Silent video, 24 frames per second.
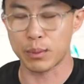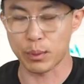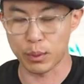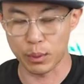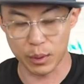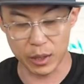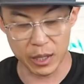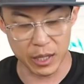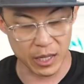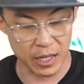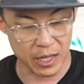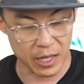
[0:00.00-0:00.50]

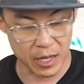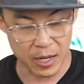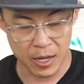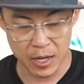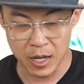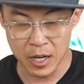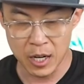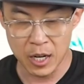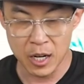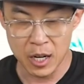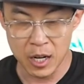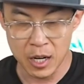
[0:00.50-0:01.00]
pretty,
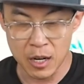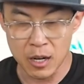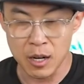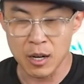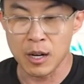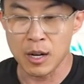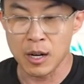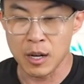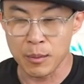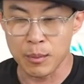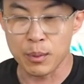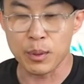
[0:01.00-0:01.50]

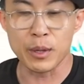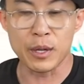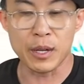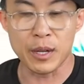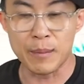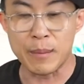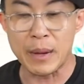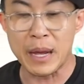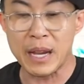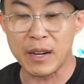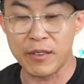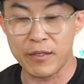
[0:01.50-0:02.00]
pretty
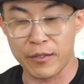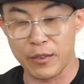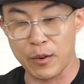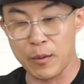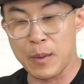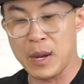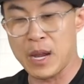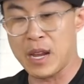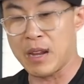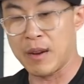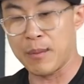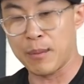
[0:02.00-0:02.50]
made for
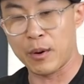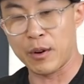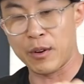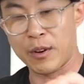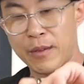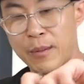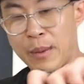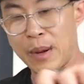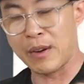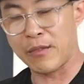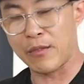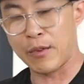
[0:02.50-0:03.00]
me, pretty
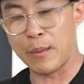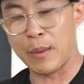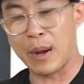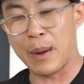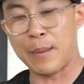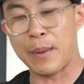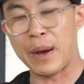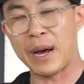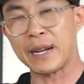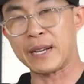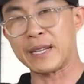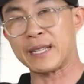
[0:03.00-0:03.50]
made for my
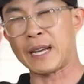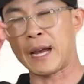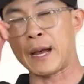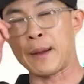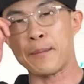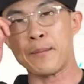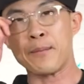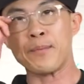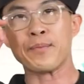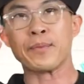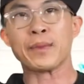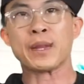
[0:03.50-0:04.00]
body
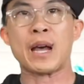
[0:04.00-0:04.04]
type.